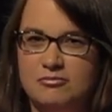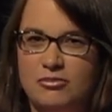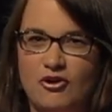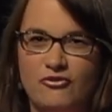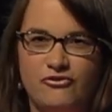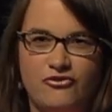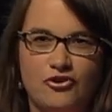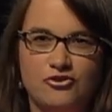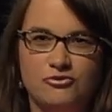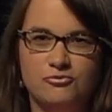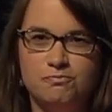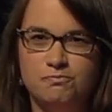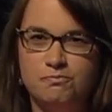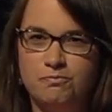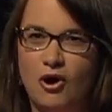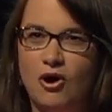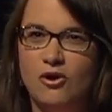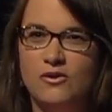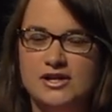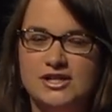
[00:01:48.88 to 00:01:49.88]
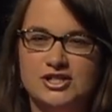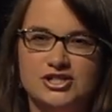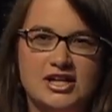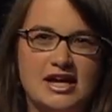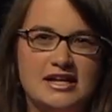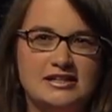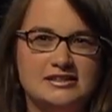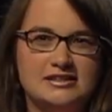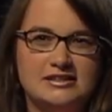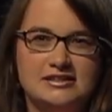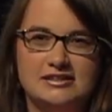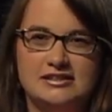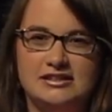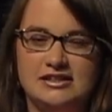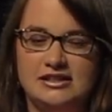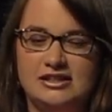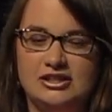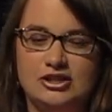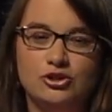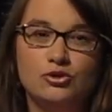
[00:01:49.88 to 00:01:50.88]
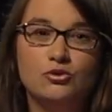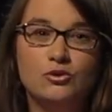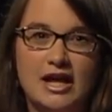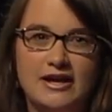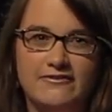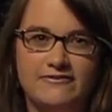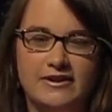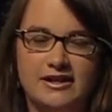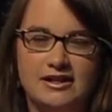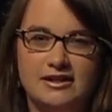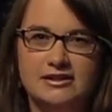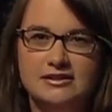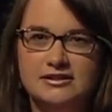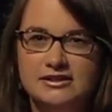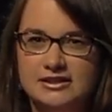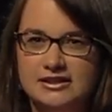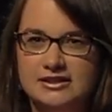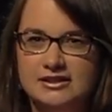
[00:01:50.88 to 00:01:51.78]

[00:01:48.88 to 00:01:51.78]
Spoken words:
both on Polish and the EU level,